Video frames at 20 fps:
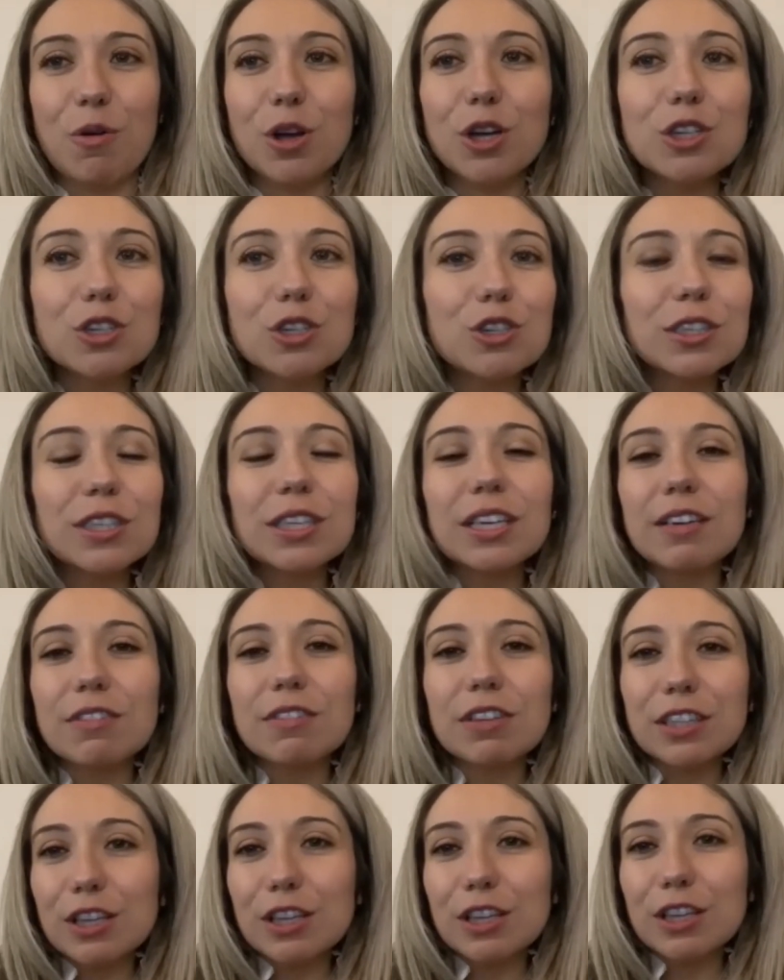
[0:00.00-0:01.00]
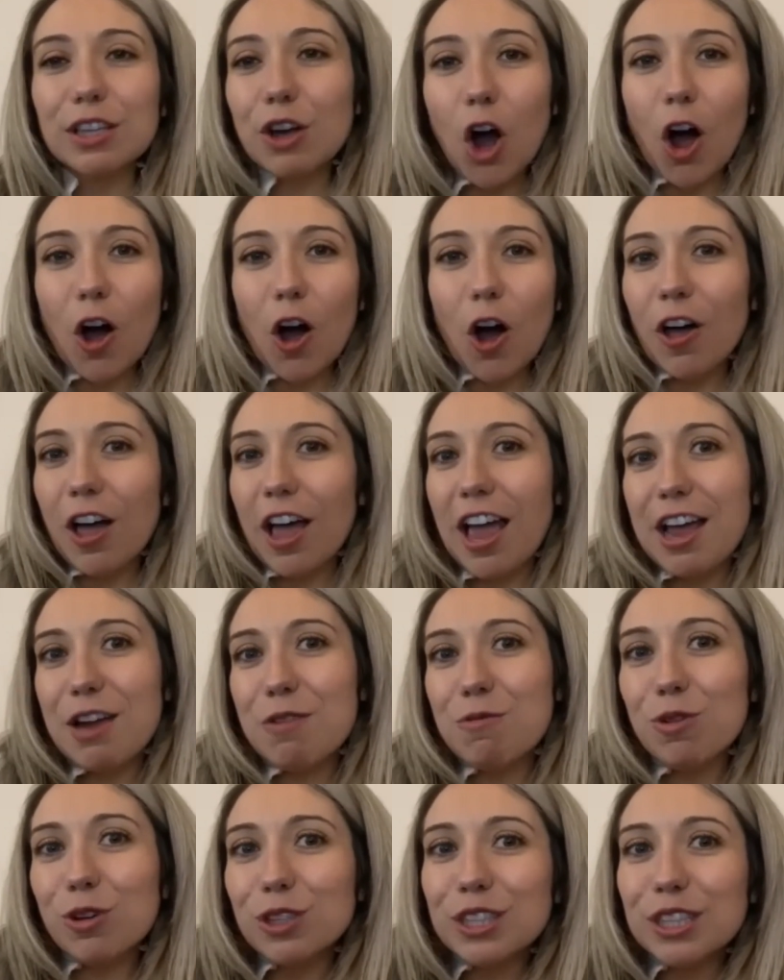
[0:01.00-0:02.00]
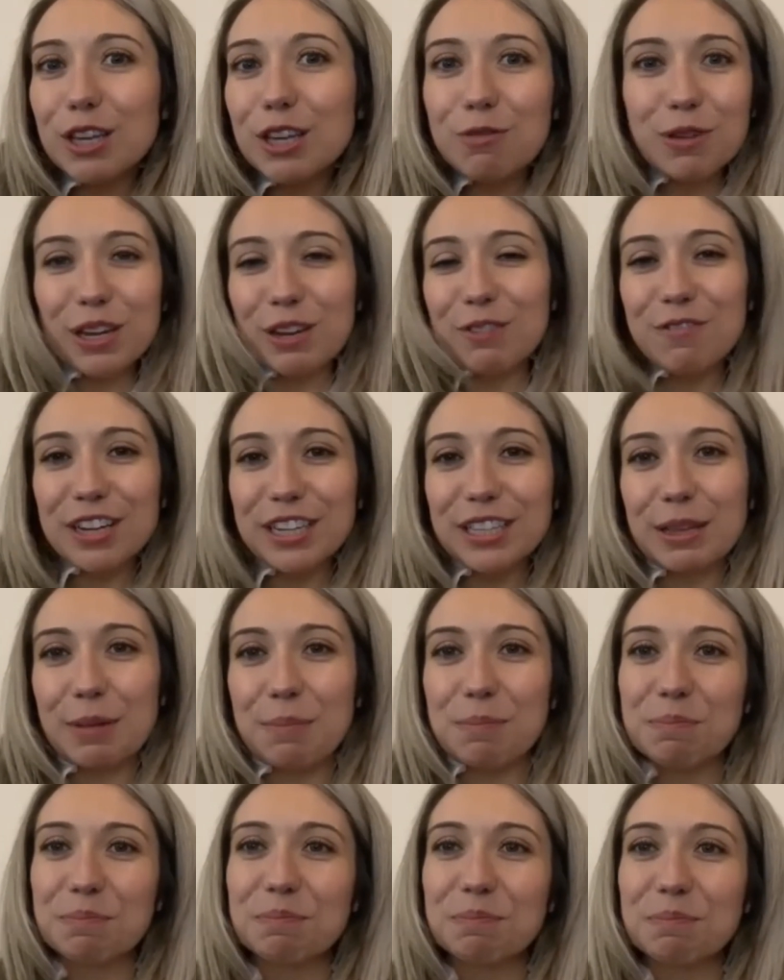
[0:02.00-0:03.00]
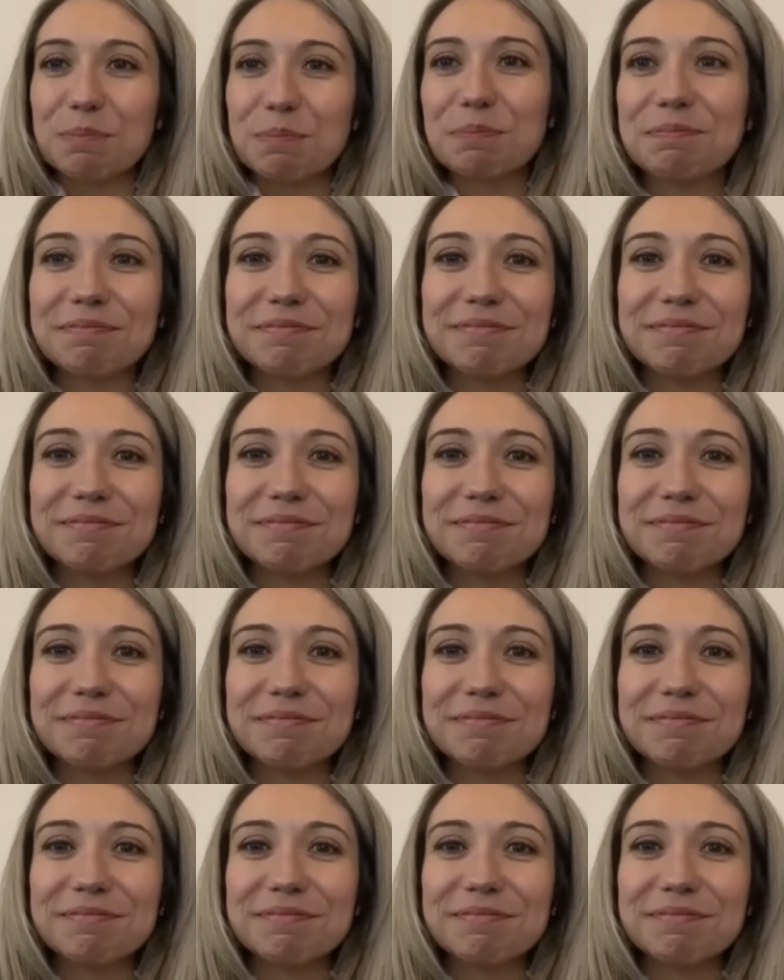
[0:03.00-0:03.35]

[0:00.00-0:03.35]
So just give us a call and we'll see if we can fix them.